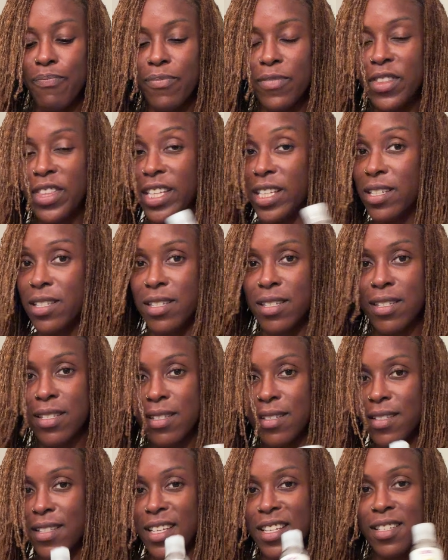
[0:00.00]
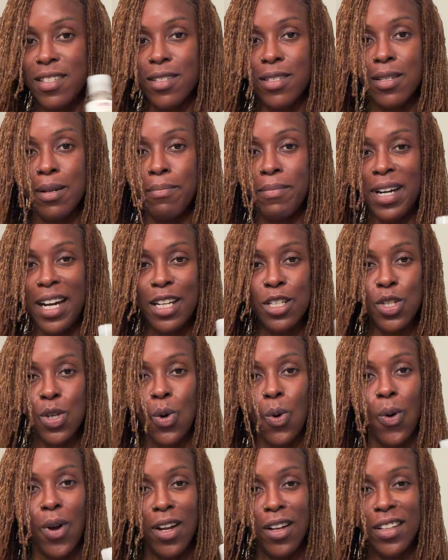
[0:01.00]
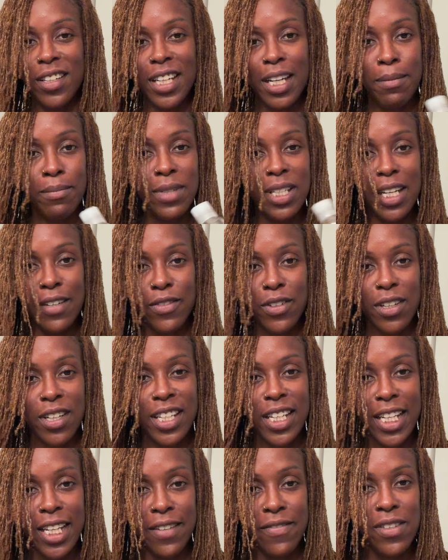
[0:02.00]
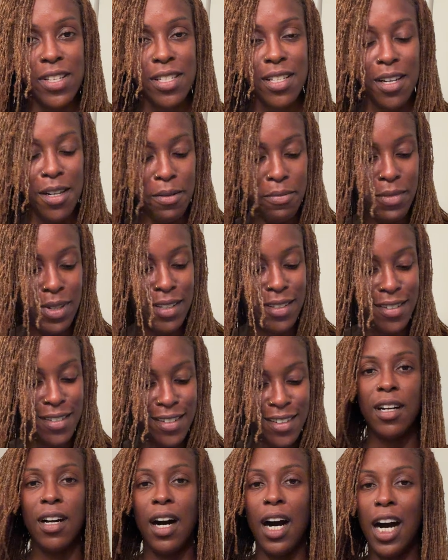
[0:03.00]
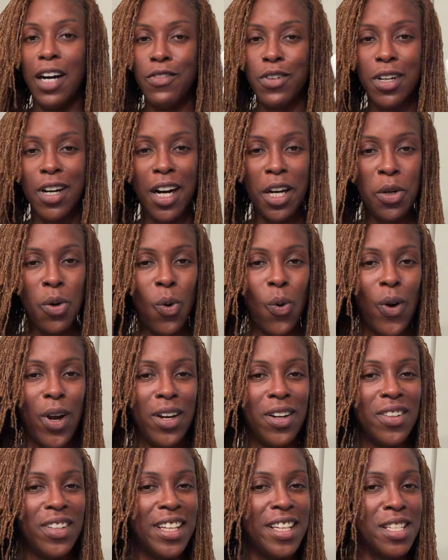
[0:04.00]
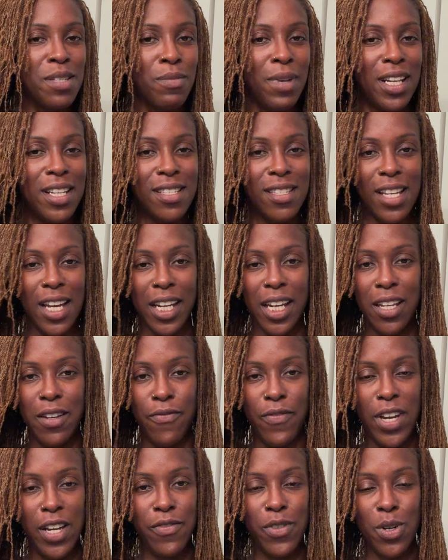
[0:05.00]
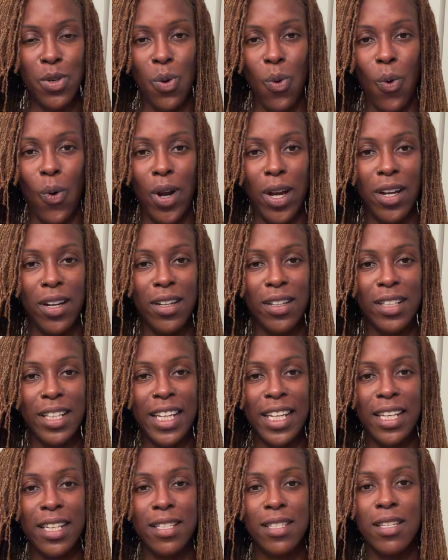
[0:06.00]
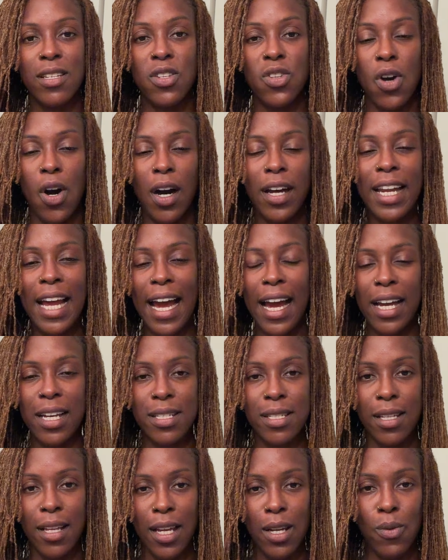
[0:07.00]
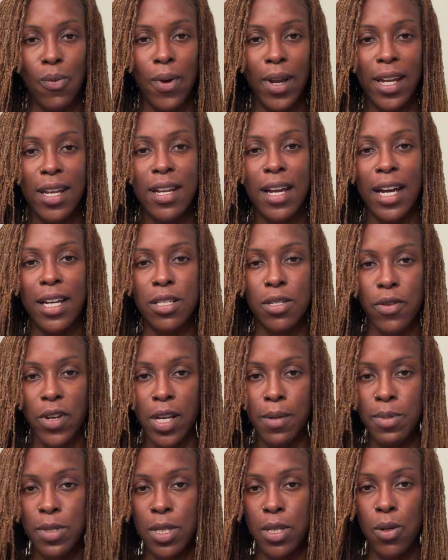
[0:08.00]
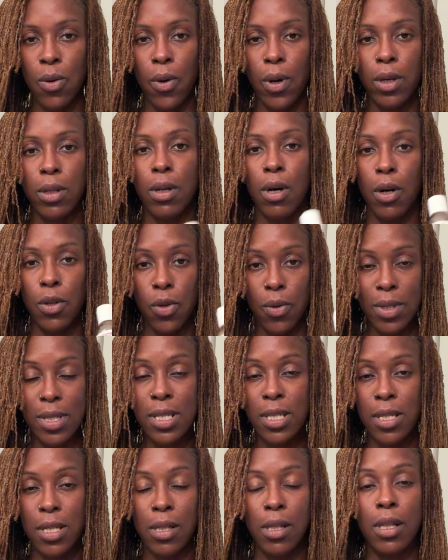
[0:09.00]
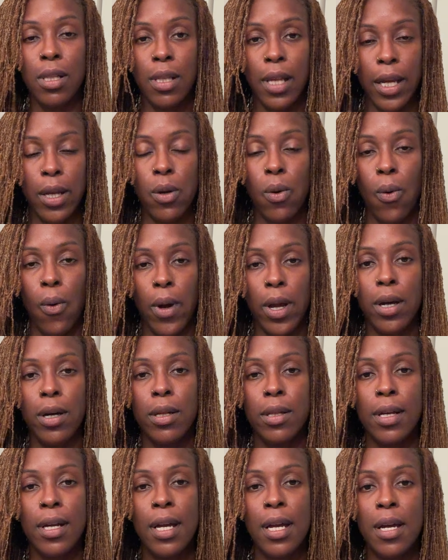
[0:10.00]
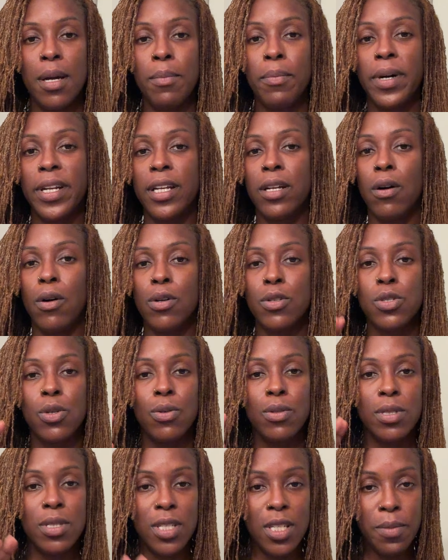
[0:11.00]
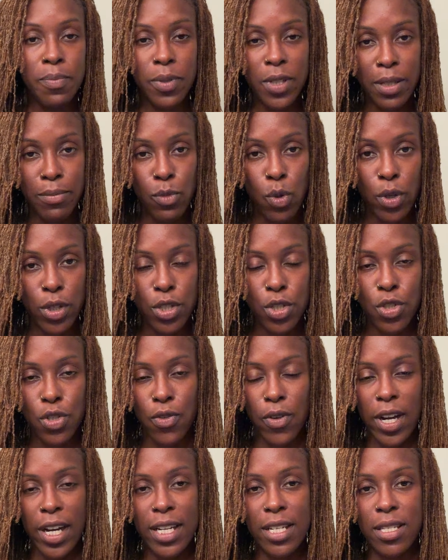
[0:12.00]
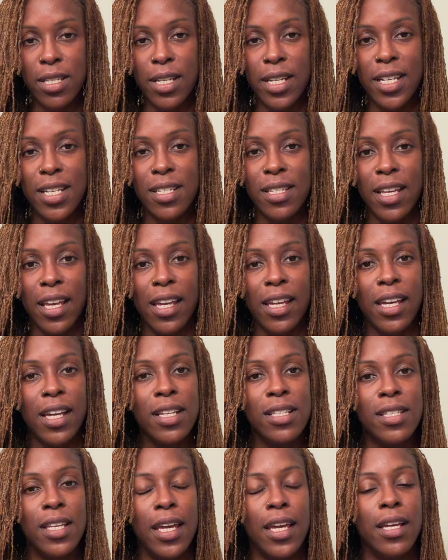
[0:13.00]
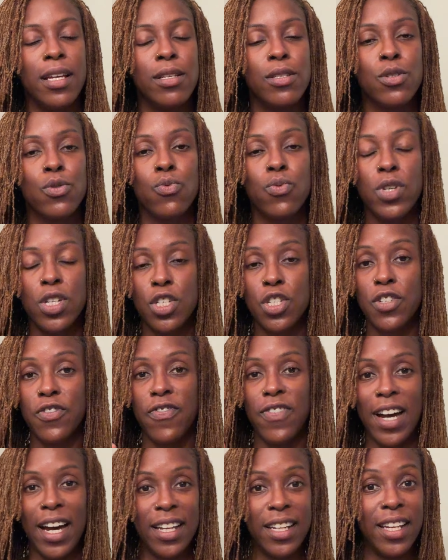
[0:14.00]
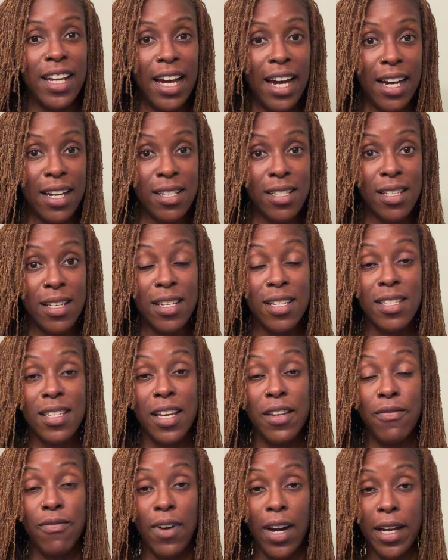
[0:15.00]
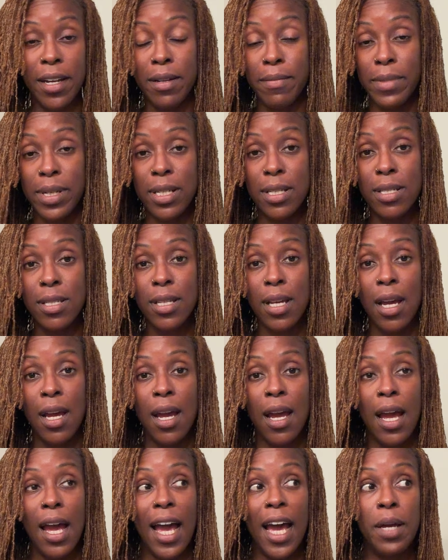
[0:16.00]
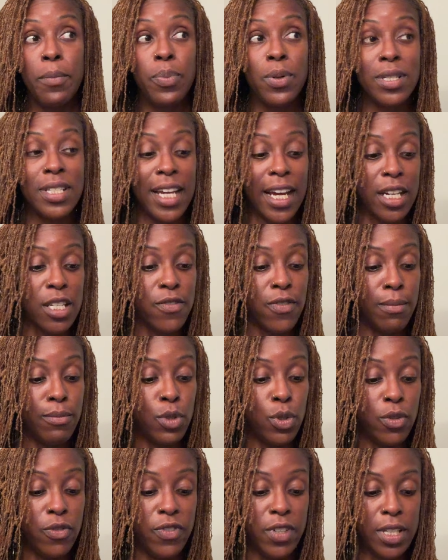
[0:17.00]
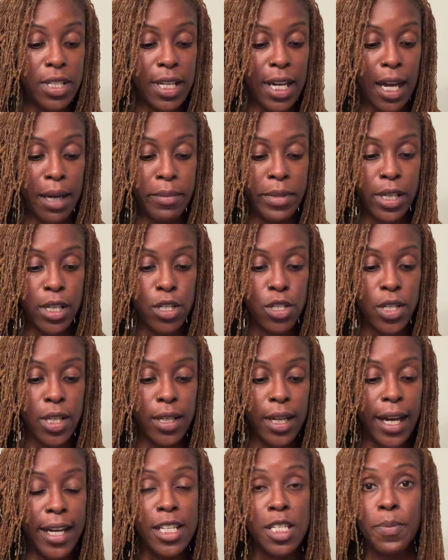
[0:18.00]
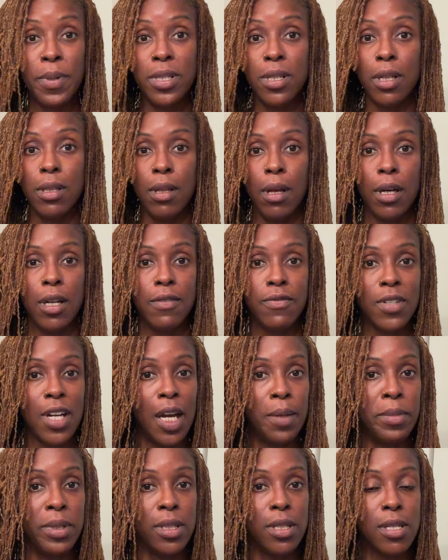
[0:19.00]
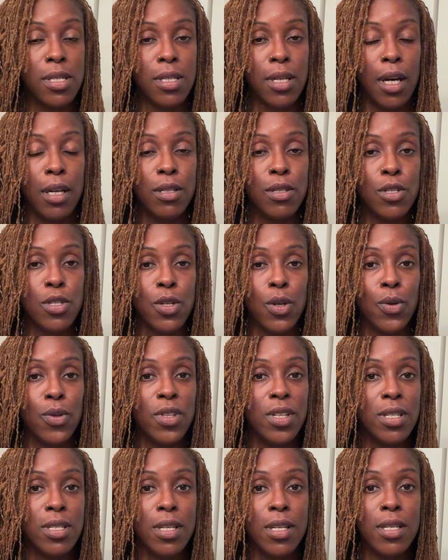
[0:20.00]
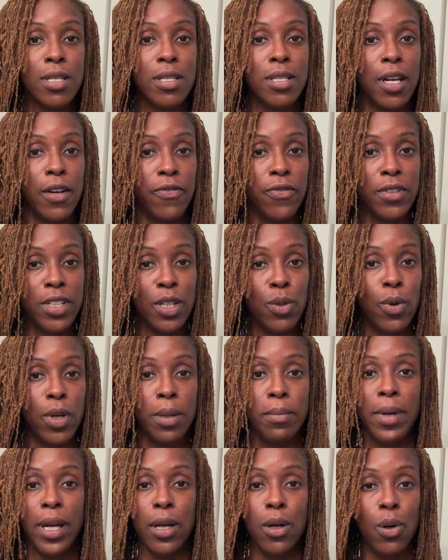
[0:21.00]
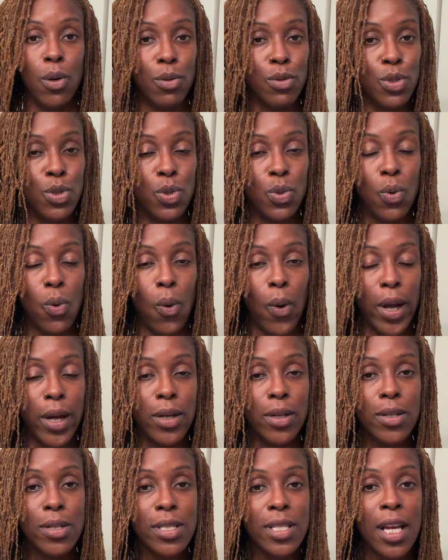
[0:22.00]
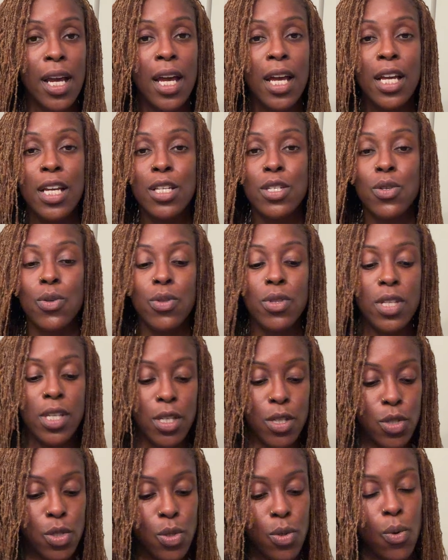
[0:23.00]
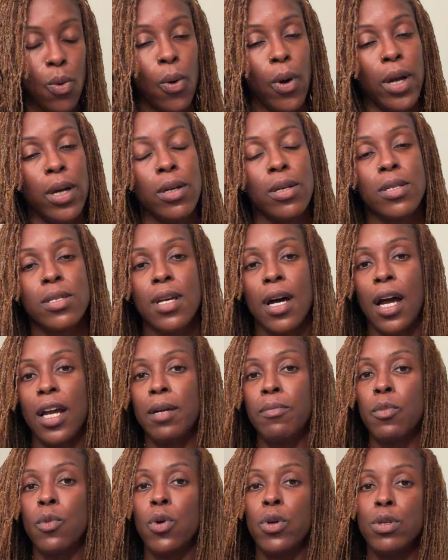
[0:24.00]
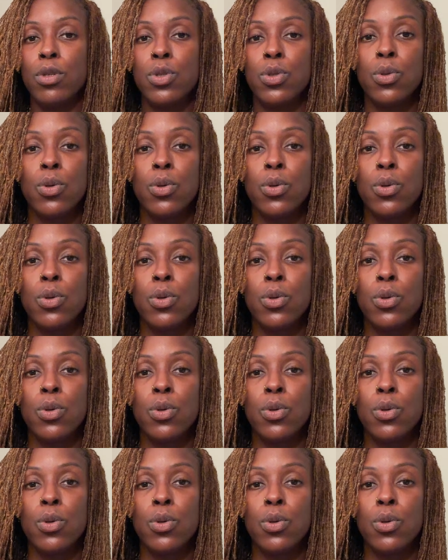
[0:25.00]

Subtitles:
This is some magic oil and I'm never gonna give this up. Avocado oil is my second favorite oil. It's not as lightweight as grapeseed oil, although it's still a light oil, but it also deeply moisturizes. It contains rich fatty acids and vitamins and protects from UV damage. And I spend a lot of time in the sun, so this is definitely one of my go-to oils. So these two oils, I am going to